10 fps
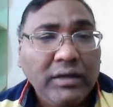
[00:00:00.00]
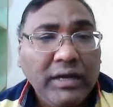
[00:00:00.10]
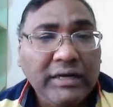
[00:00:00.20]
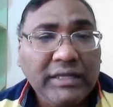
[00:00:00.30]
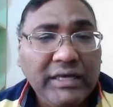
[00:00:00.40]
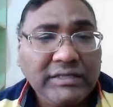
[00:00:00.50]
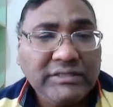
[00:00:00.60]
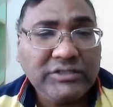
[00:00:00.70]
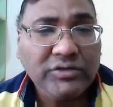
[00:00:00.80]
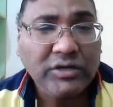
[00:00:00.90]
And KS
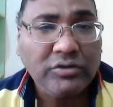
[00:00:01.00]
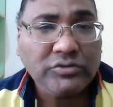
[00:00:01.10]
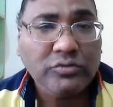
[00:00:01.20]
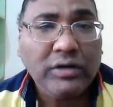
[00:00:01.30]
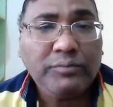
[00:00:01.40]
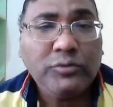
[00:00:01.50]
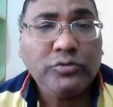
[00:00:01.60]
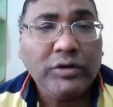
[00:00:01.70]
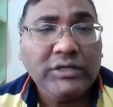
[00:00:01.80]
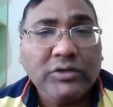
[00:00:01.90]
Institute, so up to
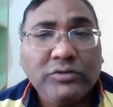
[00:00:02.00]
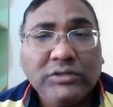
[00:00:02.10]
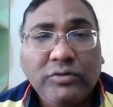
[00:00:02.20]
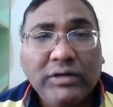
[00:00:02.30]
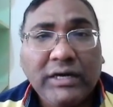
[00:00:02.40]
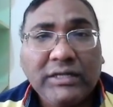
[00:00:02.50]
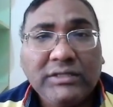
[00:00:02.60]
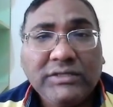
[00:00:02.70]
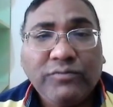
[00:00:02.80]
20,000 you are getting this